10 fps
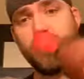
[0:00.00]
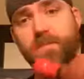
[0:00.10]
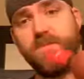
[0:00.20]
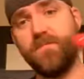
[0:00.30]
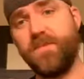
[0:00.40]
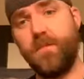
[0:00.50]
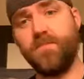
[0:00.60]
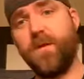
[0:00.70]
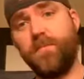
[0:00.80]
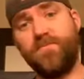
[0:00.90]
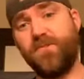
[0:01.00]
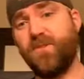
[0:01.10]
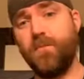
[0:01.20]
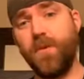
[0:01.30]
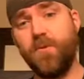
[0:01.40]
give me some thumbs up if you're
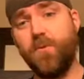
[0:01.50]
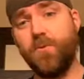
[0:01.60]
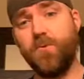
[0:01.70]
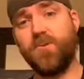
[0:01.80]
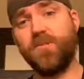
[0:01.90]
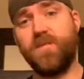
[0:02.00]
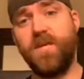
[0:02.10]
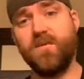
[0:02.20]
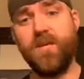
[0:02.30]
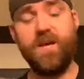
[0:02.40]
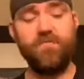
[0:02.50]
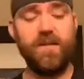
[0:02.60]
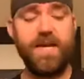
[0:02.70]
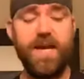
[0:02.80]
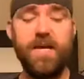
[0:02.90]
somebody who uses Nasha every
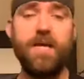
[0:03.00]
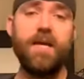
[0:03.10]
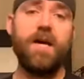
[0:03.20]
day.